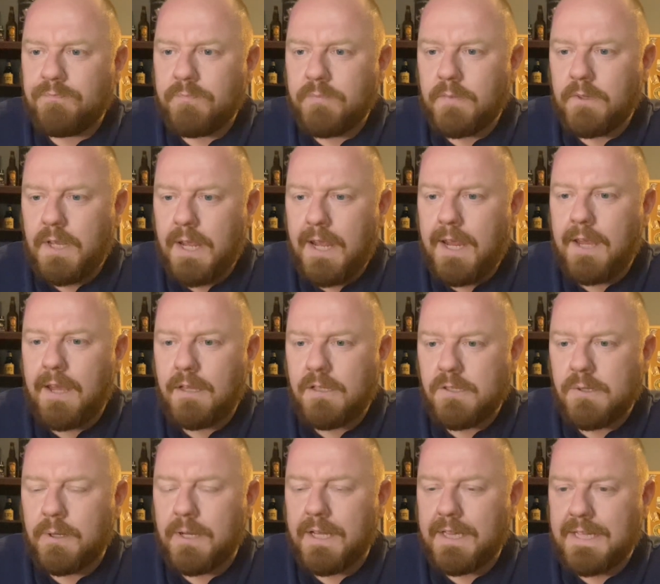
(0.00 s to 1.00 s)
Yeah,
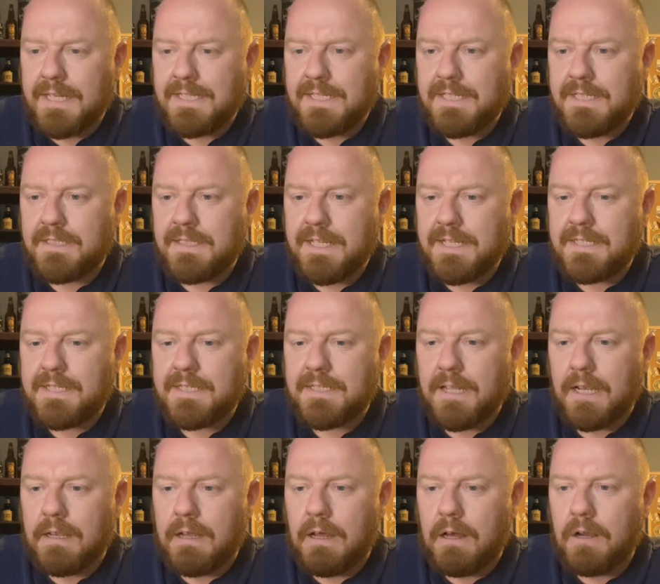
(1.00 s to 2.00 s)
this is
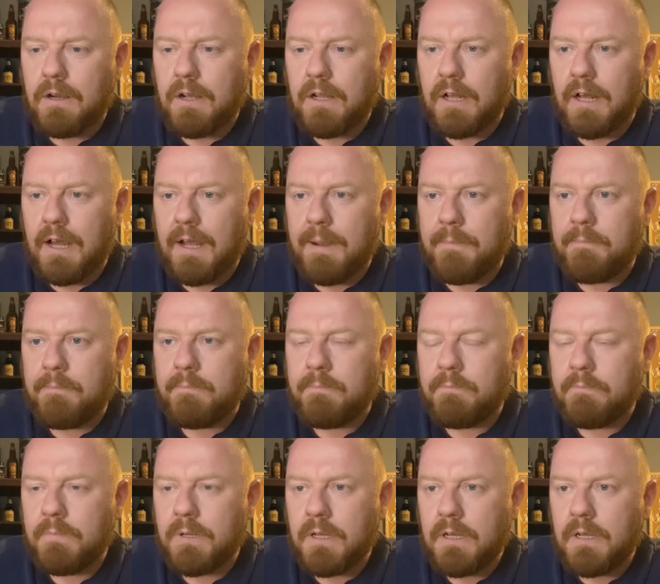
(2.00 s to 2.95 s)
a lager that I'm...